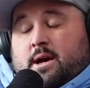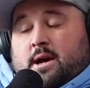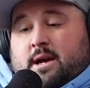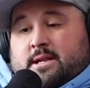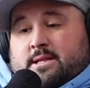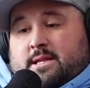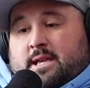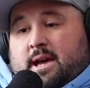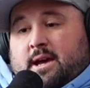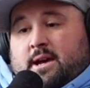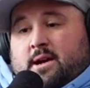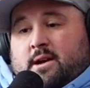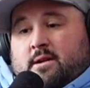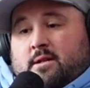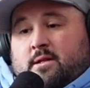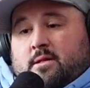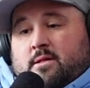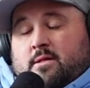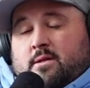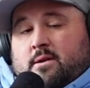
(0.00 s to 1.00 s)

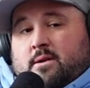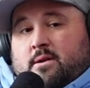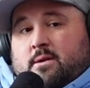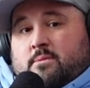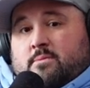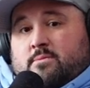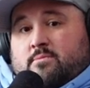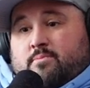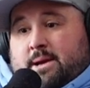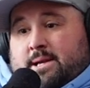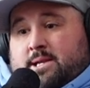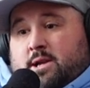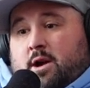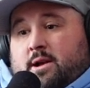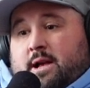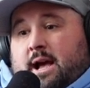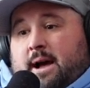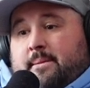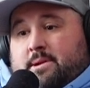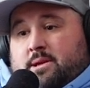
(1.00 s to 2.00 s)
until Best
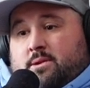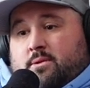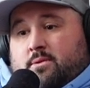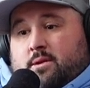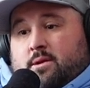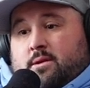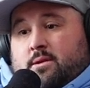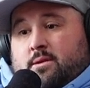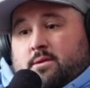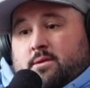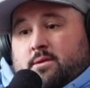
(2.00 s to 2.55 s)
Con Comedy Tour.